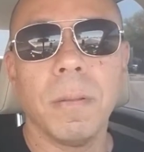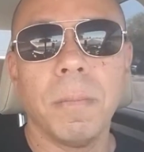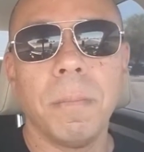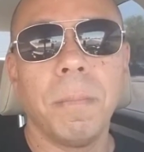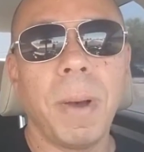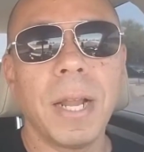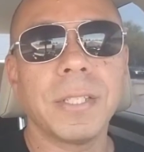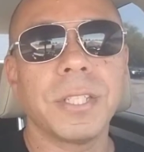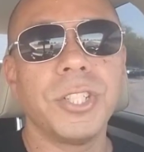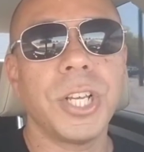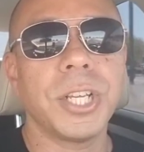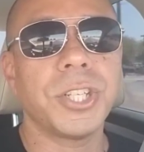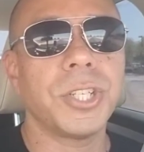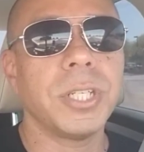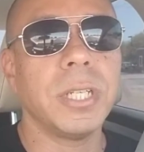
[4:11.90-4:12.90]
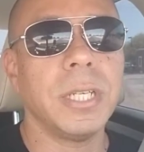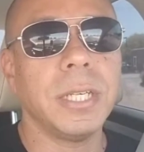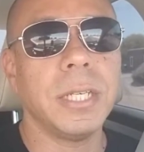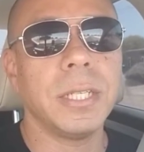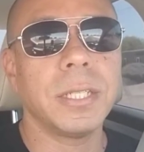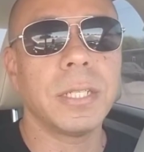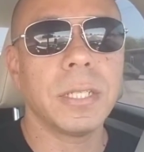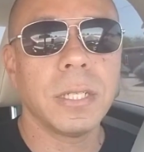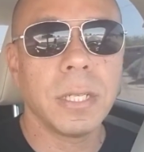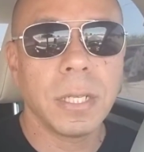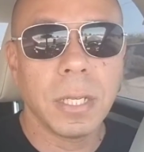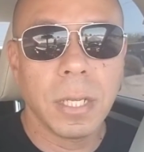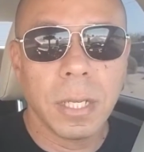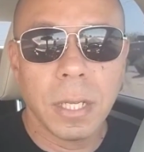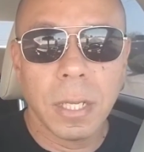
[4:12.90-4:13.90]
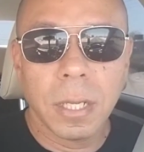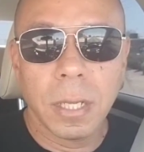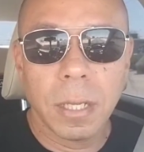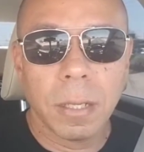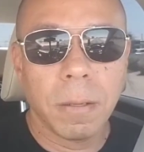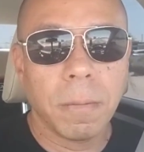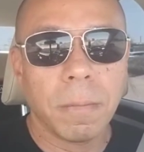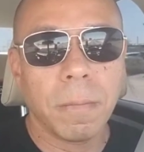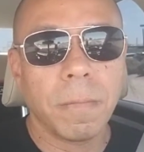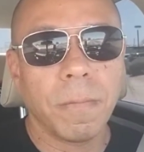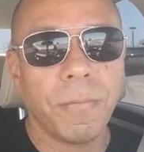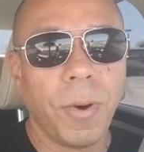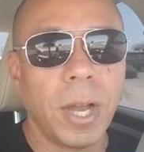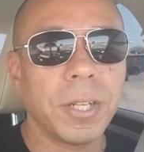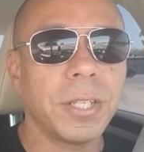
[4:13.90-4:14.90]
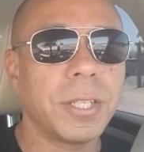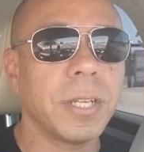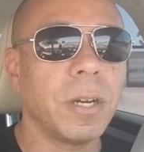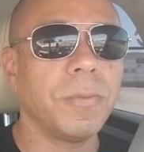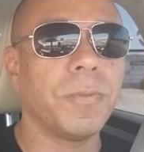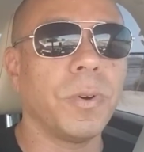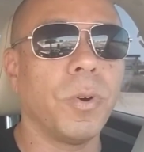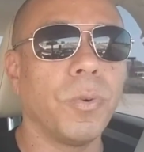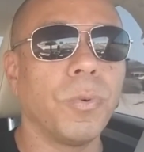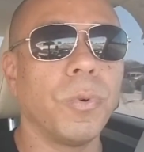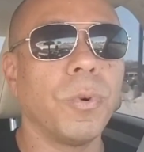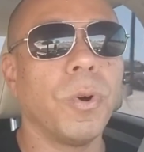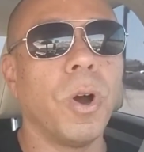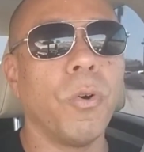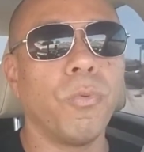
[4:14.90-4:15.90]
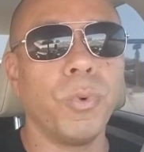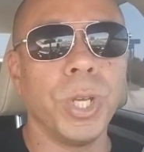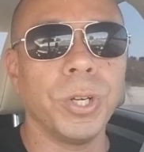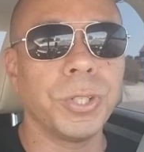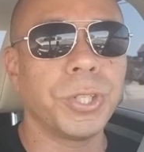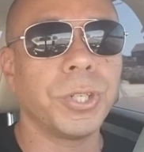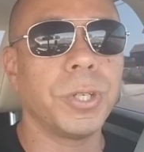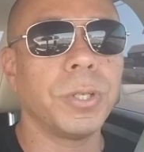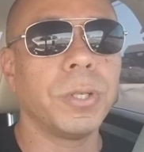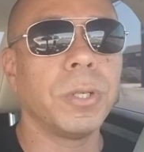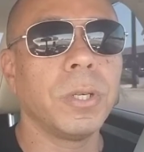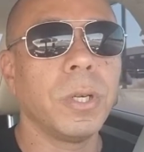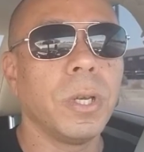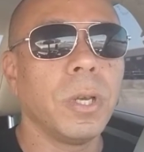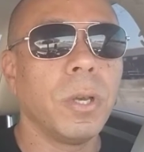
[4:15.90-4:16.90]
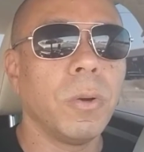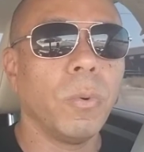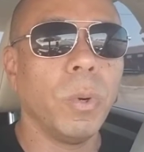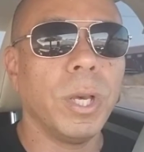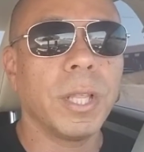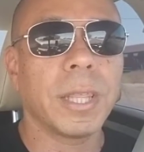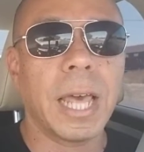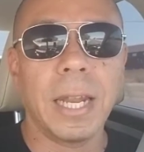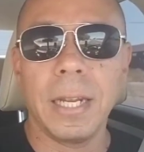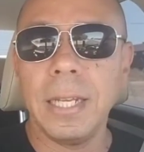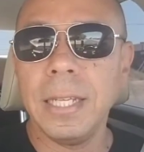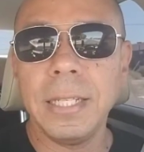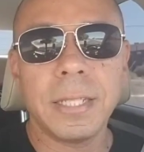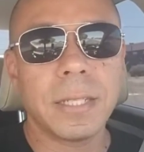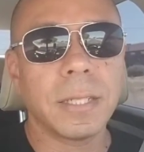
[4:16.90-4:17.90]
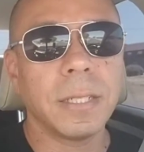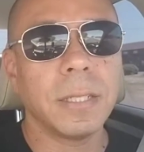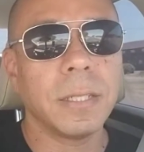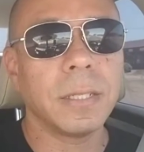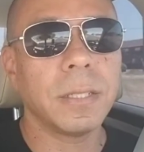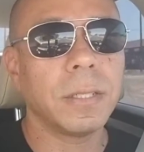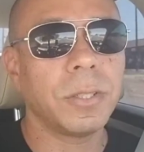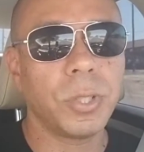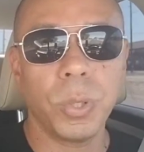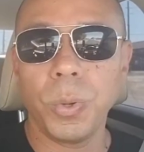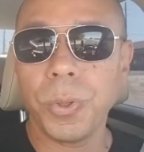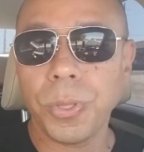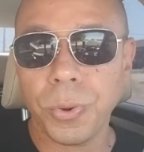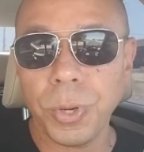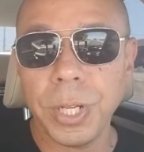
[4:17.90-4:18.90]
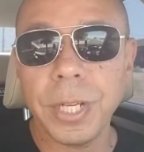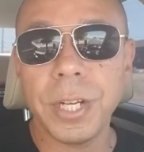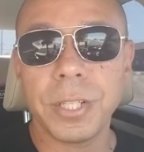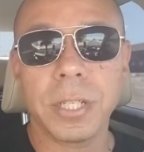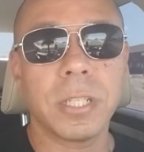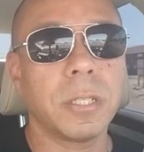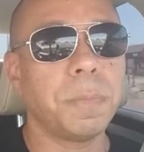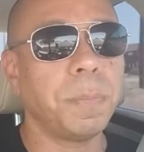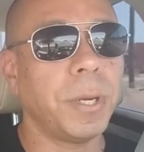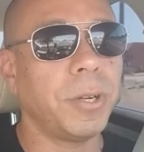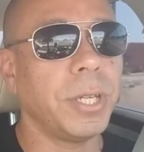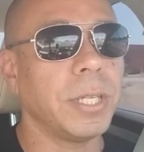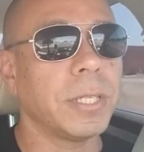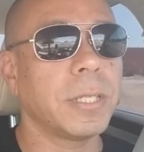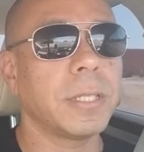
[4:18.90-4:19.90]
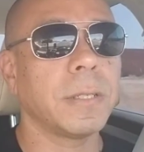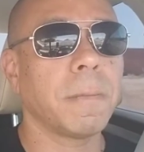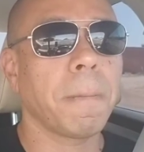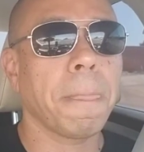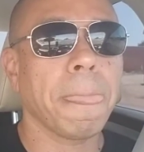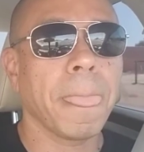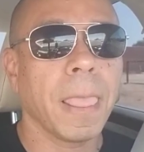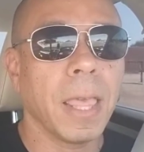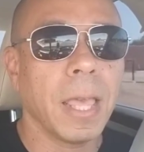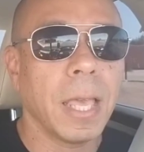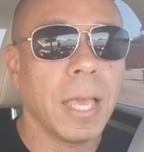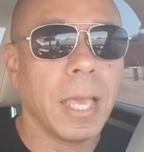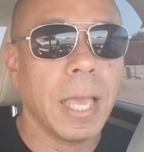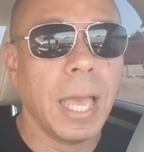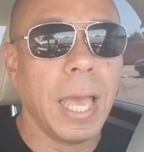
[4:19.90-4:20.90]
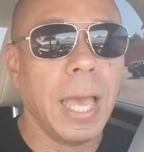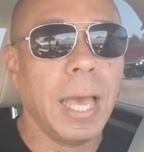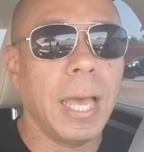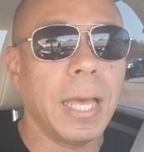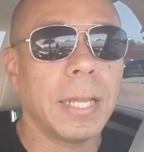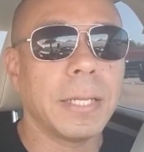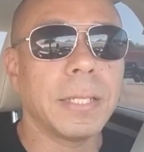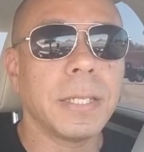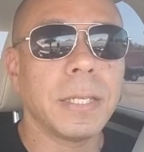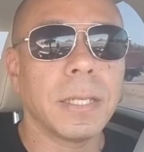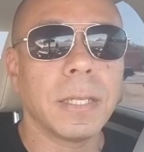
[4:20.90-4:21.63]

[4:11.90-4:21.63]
My suggestion is find yourself a realtor with at least 2 or 3 years experience, and